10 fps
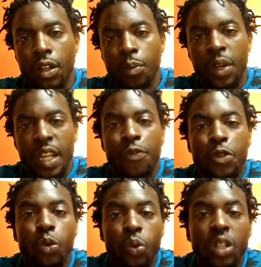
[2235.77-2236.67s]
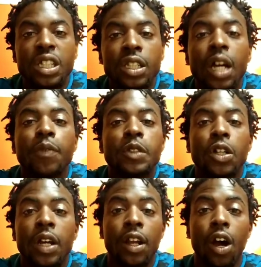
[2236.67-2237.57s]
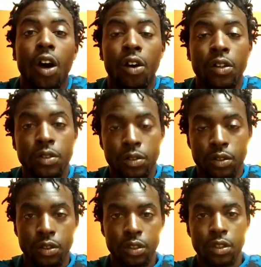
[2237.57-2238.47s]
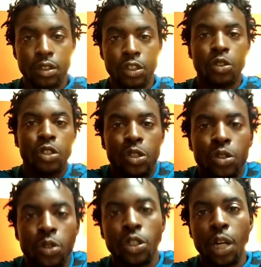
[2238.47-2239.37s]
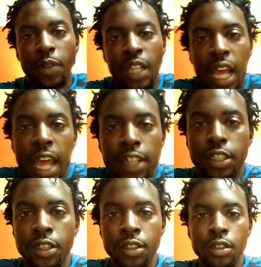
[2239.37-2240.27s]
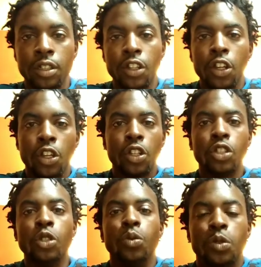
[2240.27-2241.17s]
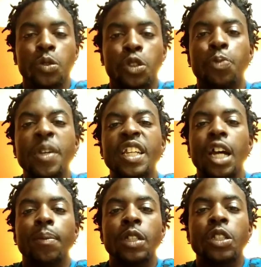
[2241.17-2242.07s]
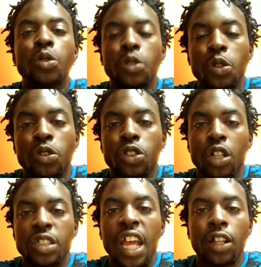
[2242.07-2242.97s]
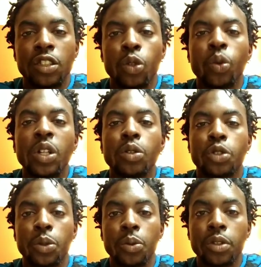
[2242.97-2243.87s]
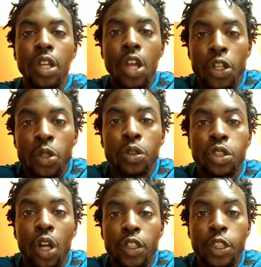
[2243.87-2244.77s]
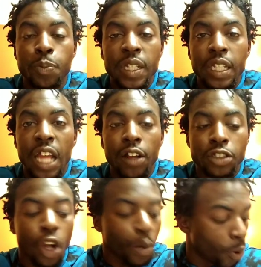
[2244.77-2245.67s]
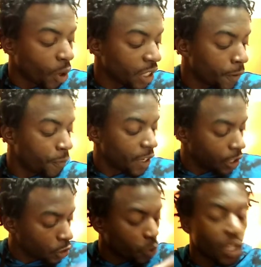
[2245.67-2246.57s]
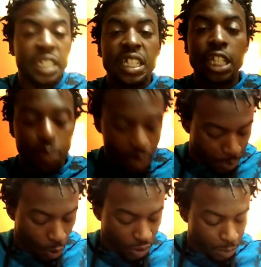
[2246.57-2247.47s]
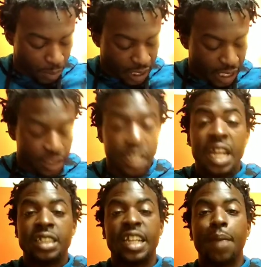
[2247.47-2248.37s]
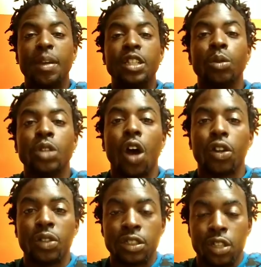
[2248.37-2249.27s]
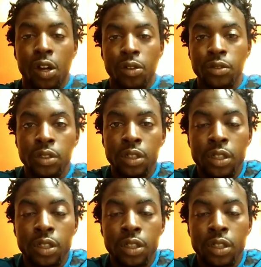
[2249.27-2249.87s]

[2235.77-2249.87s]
But if you really loved her at all, you jump into action. You speak up. You start telling the real truth. You start speaking out and start pointing the fingers where they needed to be pointed because, damn it, your daughter is gone.